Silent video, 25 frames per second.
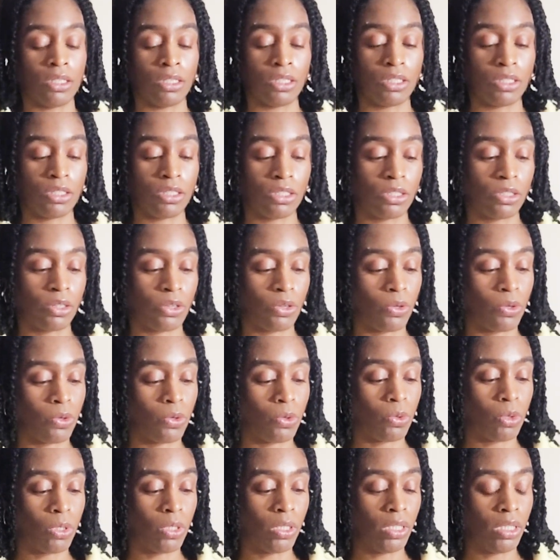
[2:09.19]

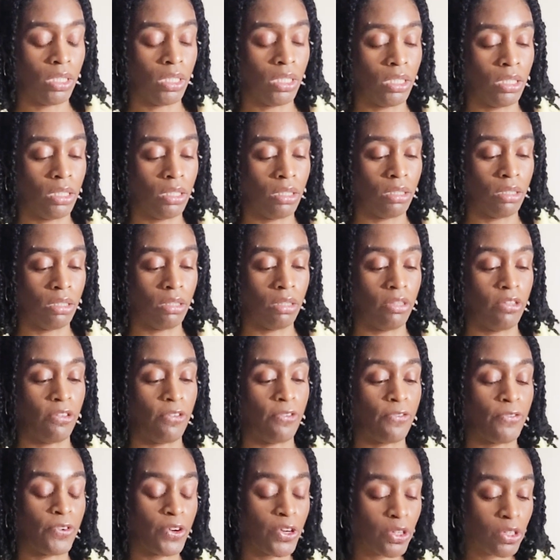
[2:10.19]
So the
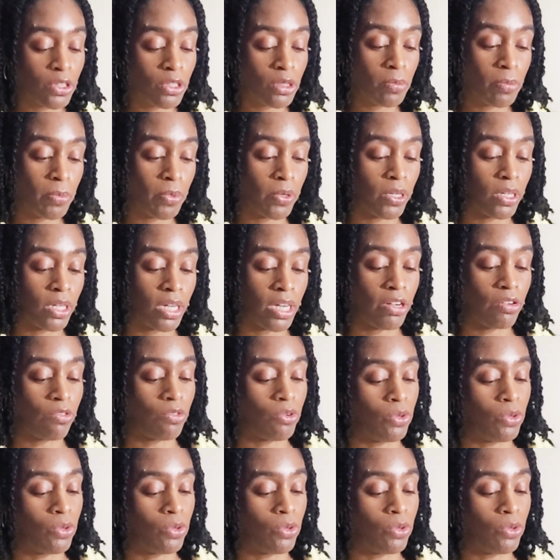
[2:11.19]
first book I